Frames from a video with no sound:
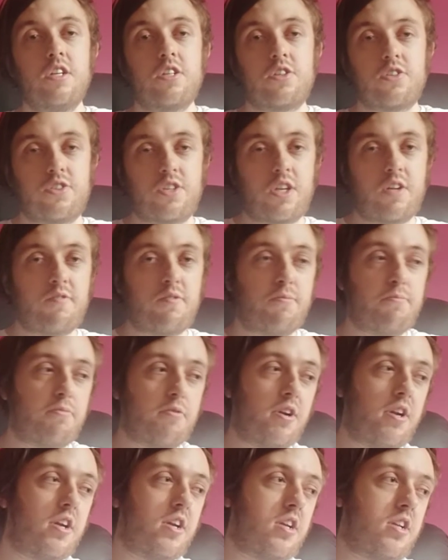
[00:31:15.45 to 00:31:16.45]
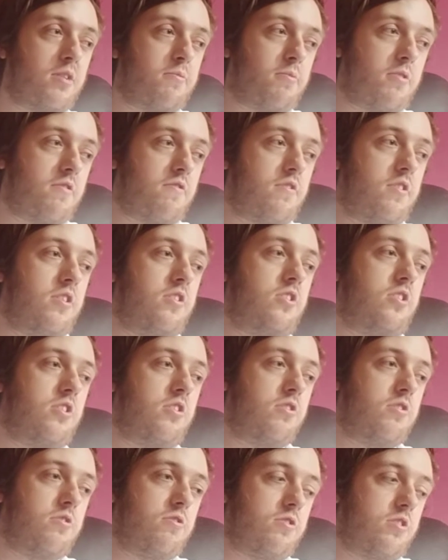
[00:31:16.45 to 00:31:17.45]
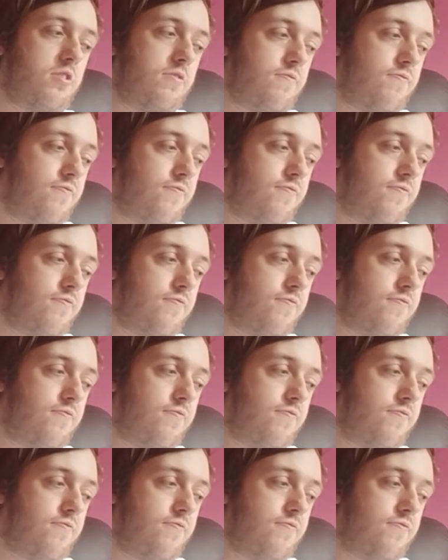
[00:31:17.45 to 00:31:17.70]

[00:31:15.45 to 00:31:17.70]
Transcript: just to give a break and a bit of an interlude